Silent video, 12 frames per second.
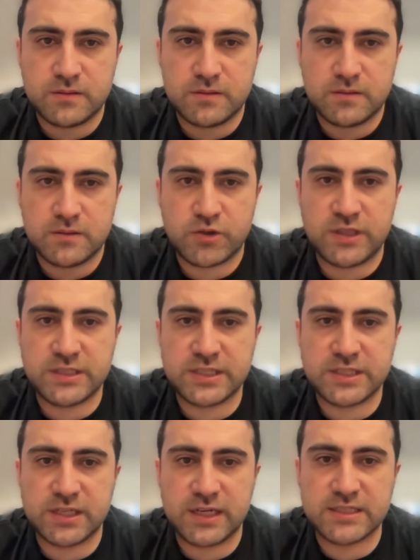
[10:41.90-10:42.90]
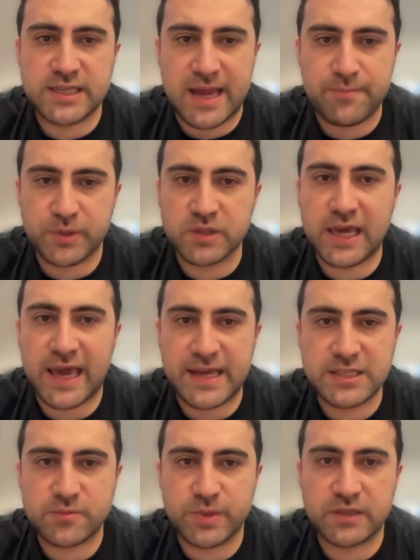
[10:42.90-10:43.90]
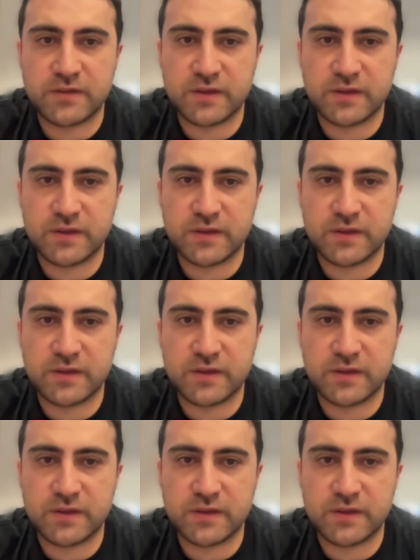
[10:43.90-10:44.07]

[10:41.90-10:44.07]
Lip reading: So this is an example case, but